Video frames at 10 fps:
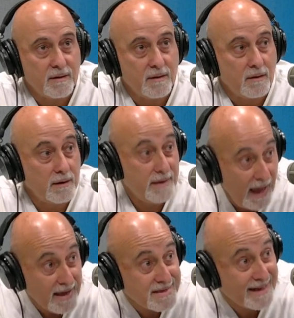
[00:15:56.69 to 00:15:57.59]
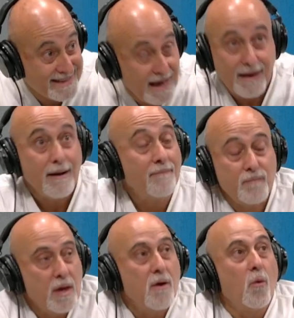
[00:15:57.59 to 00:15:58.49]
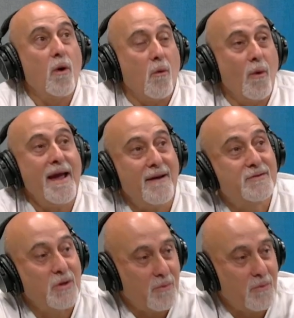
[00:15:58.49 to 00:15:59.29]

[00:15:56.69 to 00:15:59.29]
Yes, we have to.